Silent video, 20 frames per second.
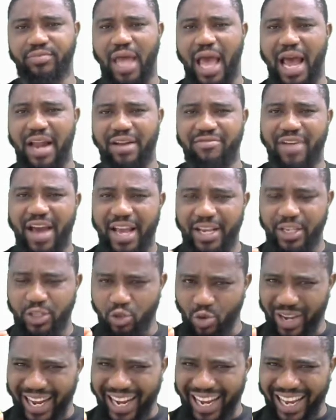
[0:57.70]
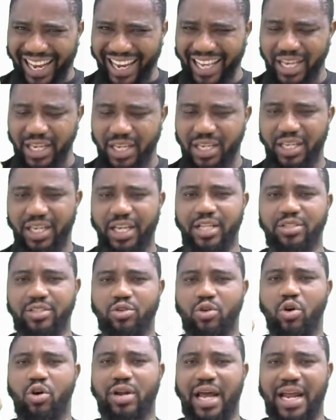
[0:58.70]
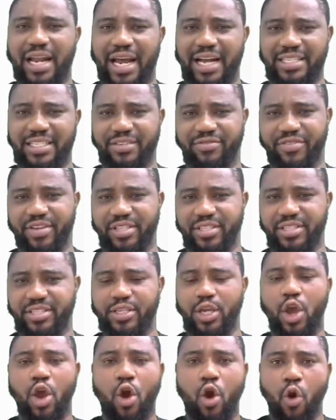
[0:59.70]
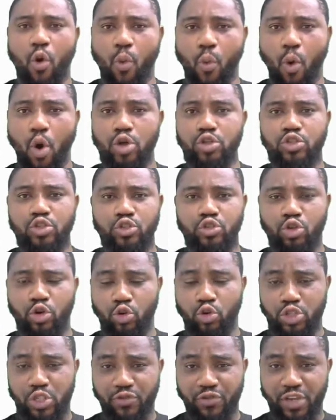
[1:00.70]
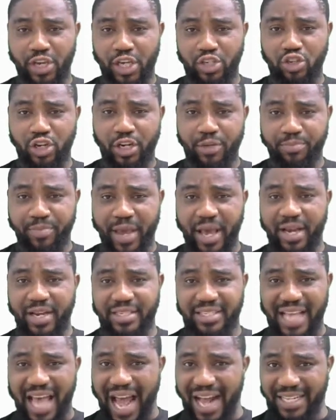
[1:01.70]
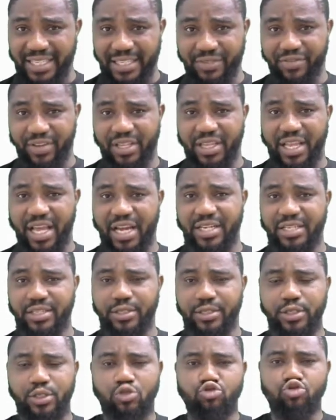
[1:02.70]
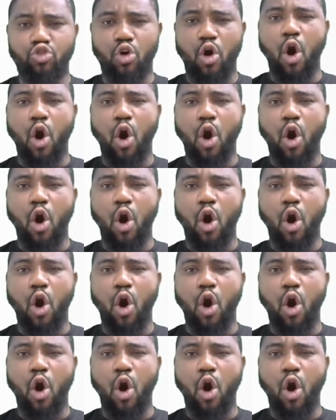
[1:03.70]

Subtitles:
I advise you click it on and activate it. Once your notification bell is activated, you will